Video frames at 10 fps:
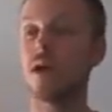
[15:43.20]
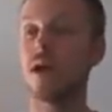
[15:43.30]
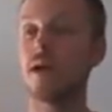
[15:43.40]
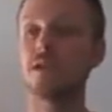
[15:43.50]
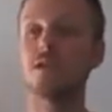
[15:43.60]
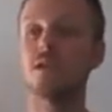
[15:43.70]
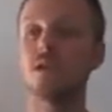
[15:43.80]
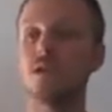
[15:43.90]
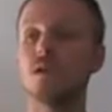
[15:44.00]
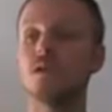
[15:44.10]
And you'd
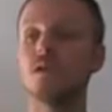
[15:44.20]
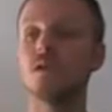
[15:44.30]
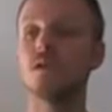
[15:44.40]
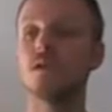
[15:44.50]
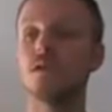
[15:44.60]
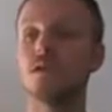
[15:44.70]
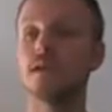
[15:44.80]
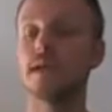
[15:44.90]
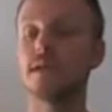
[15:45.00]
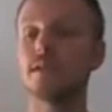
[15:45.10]
learn
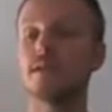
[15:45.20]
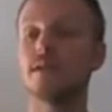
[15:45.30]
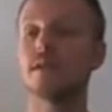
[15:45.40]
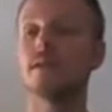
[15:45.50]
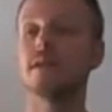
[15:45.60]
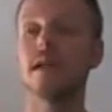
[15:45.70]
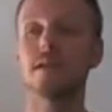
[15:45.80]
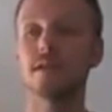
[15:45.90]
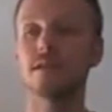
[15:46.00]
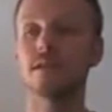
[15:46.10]
data
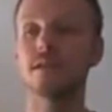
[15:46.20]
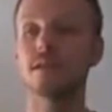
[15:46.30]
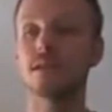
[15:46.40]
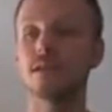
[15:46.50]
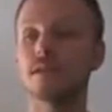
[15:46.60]
analysis